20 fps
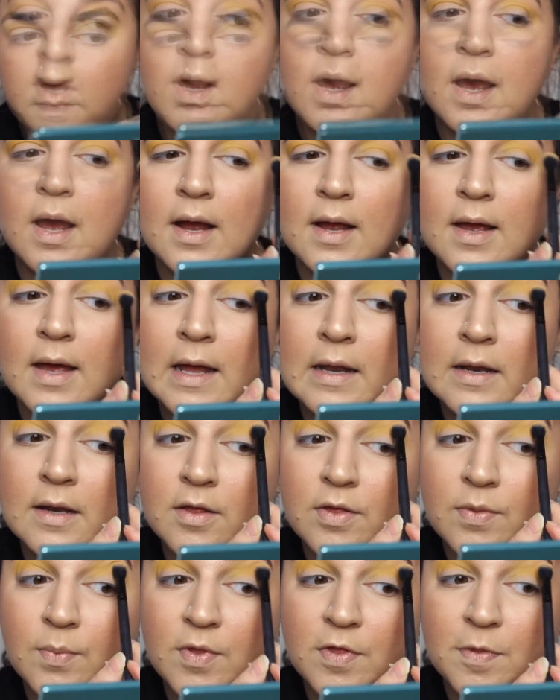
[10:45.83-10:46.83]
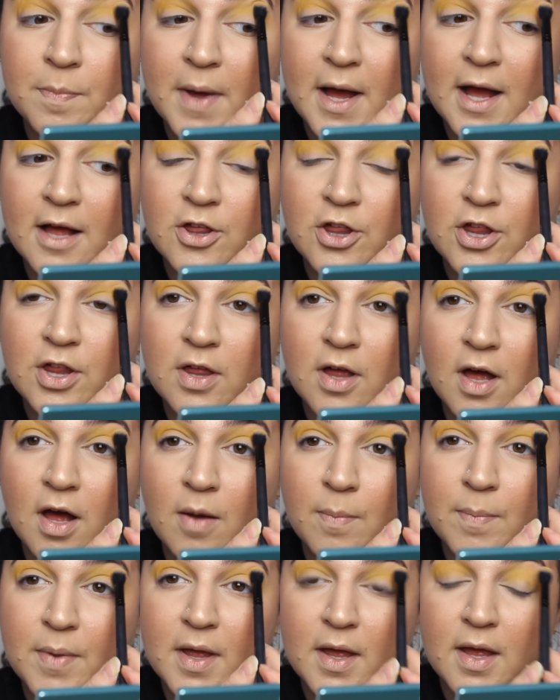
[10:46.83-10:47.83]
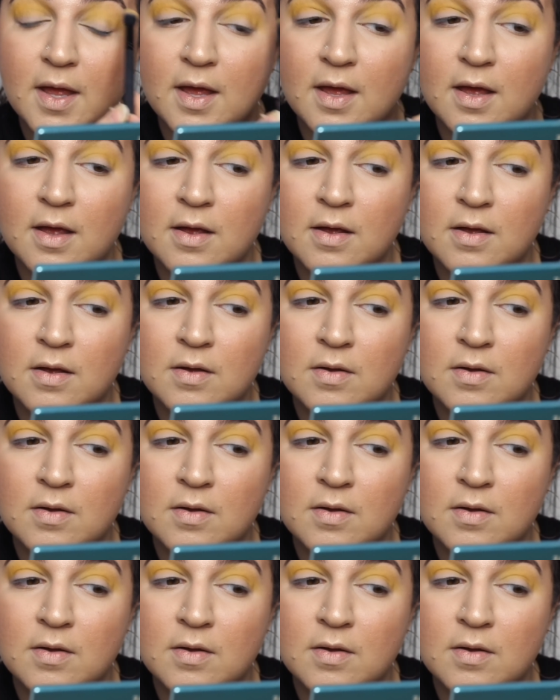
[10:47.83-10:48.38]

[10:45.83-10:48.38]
Again, this one's patchy up here.